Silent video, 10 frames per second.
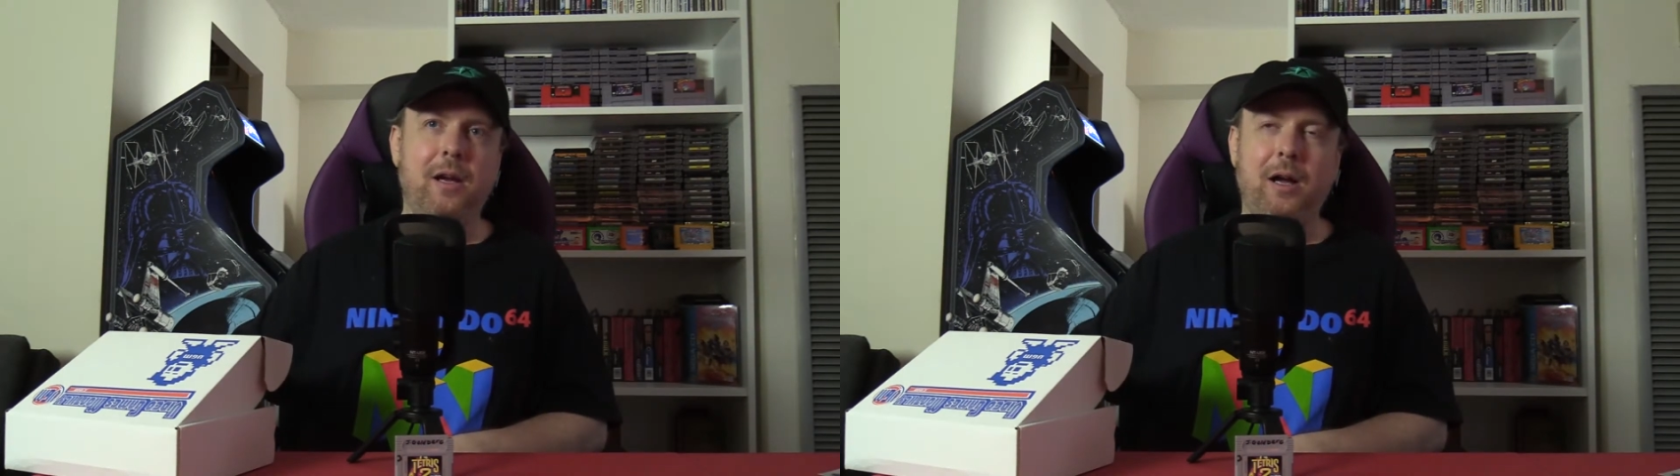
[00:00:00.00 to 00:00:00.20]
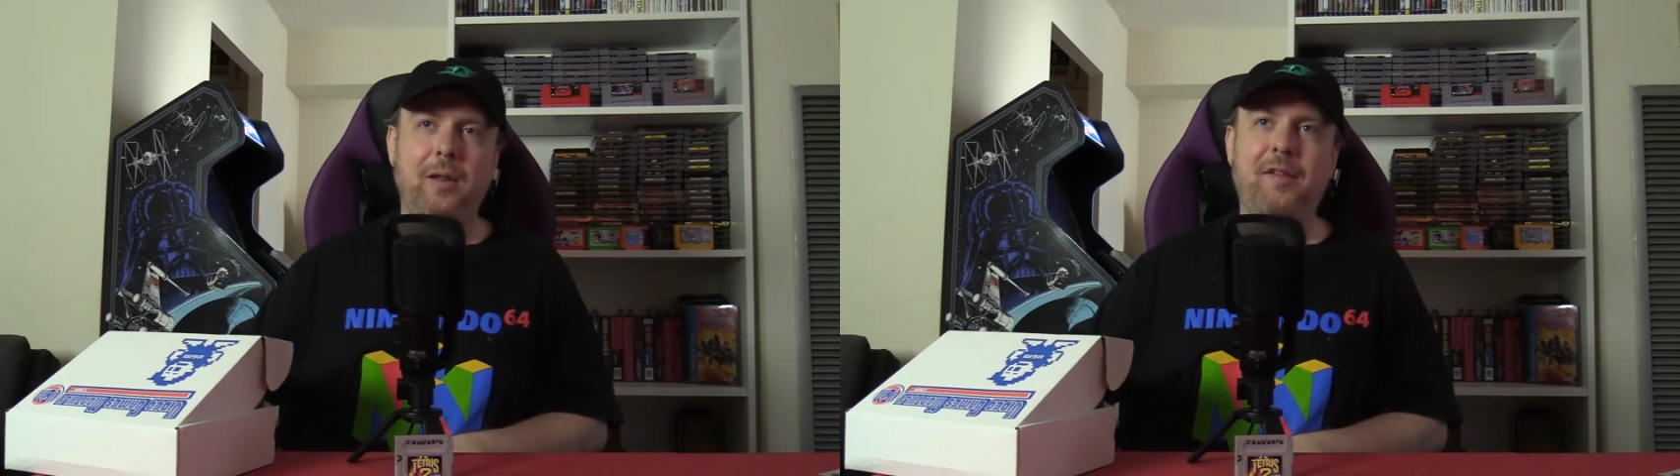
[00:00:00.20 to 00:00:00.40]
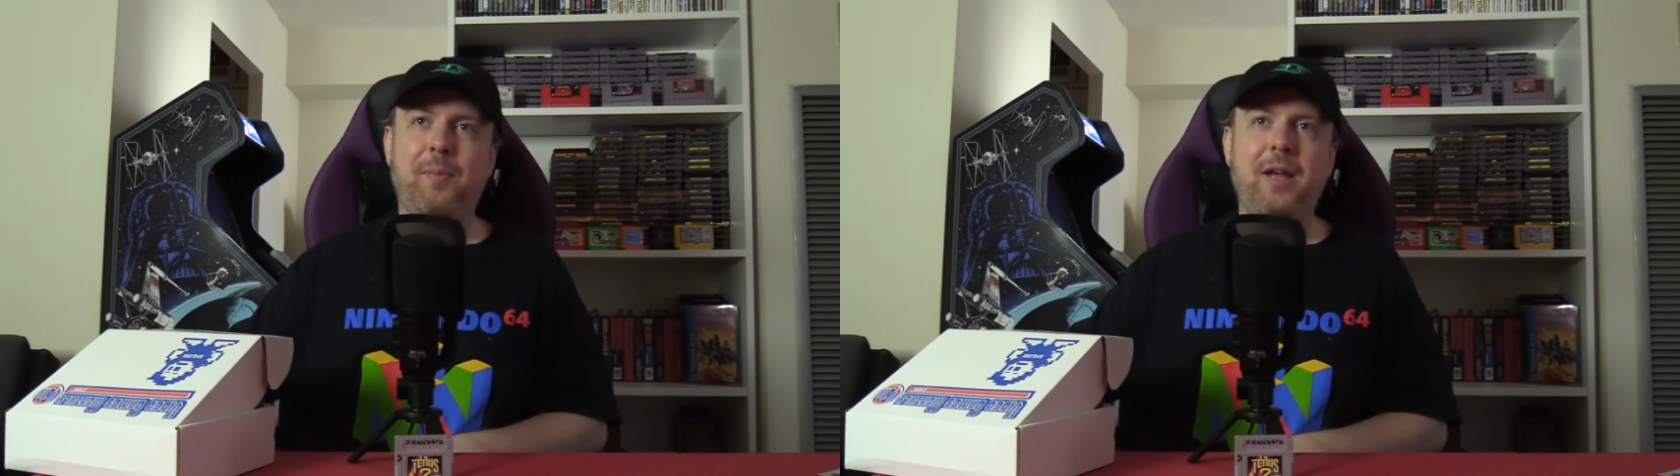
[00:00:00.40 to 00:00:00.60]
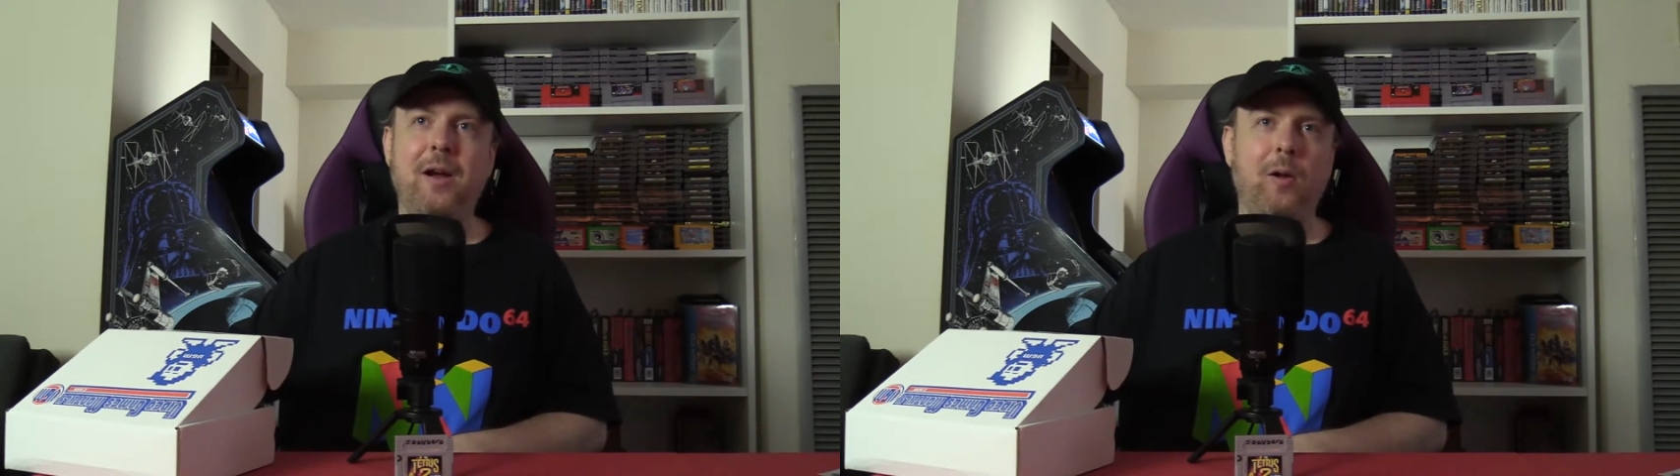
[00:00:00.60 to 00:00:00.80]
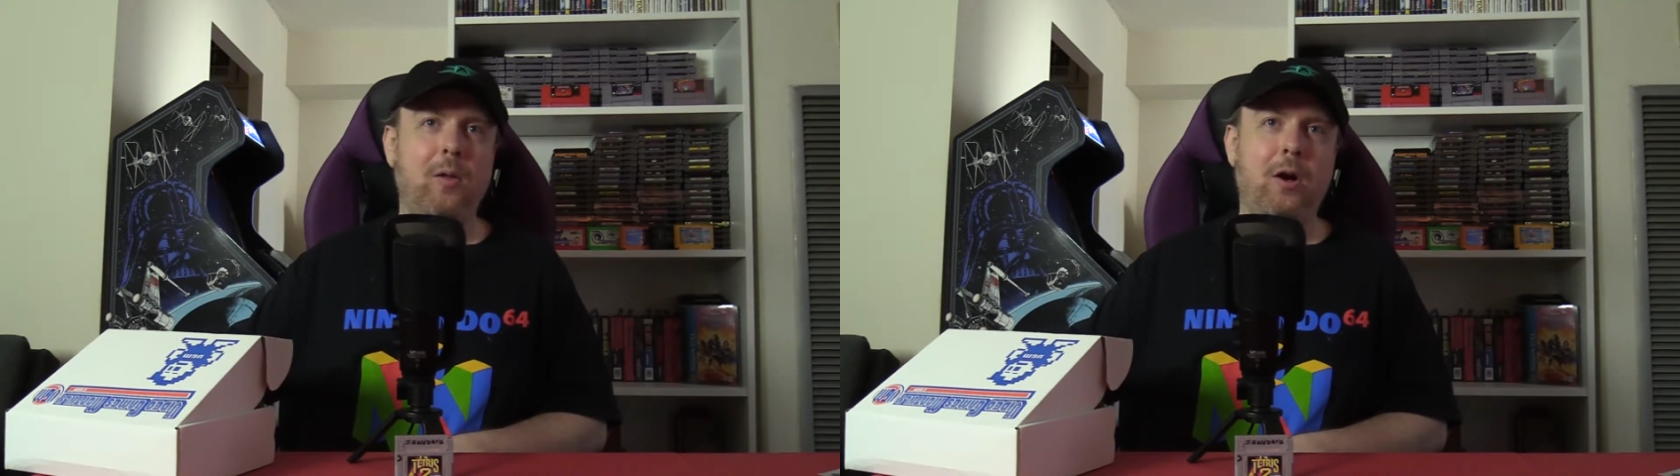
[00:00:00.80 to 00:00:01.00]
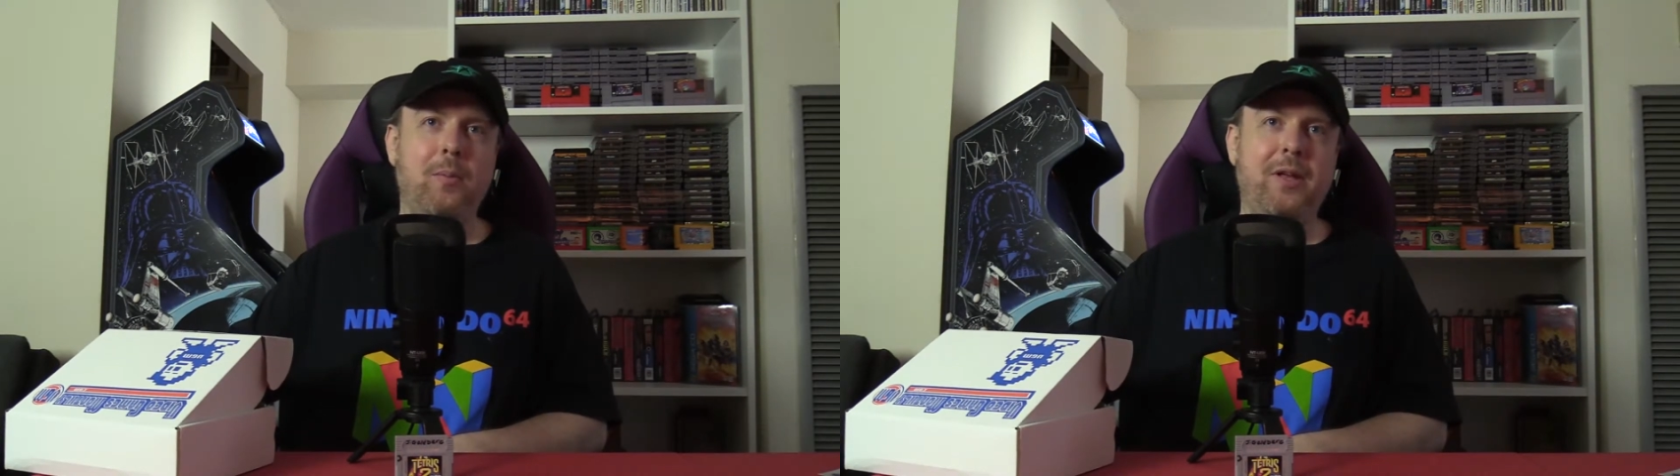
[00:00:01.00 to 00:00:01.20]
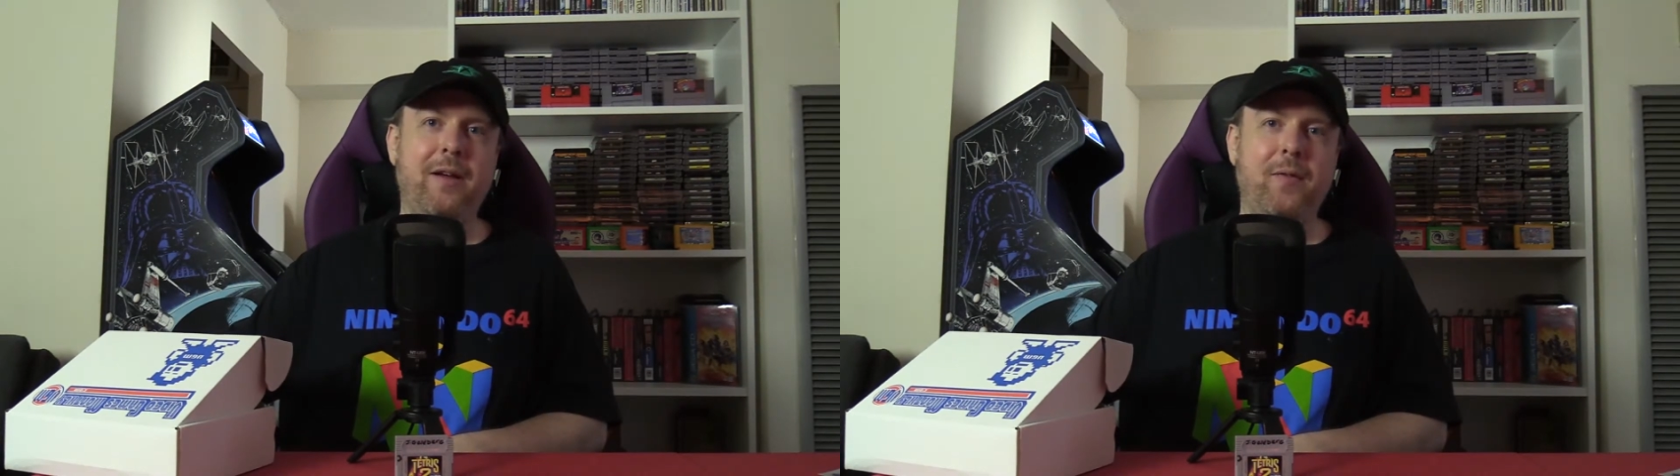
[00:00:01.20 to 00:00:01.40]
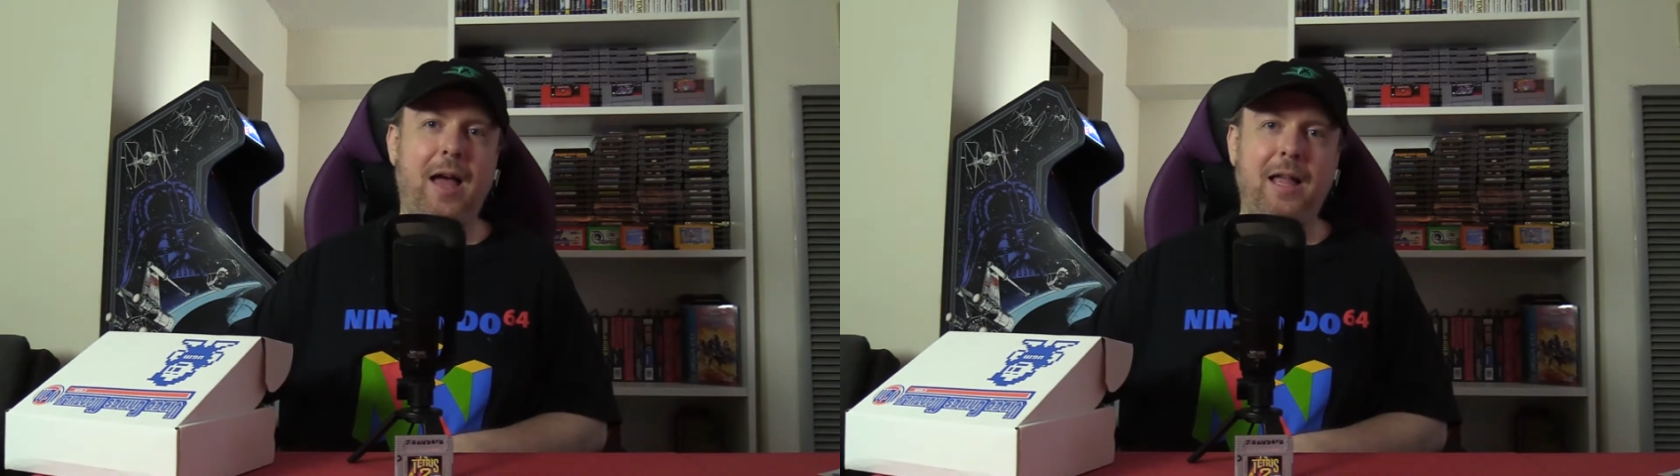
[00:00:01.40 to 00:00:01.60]
Let's Play or a long play
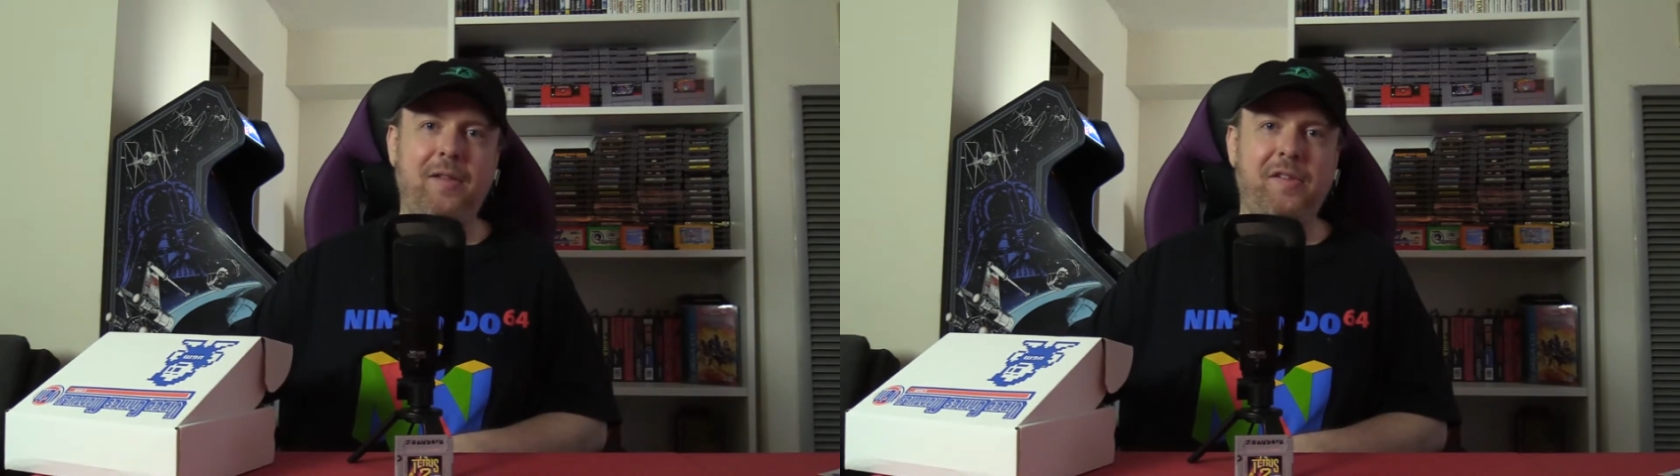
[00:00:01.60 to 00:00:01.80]
of that.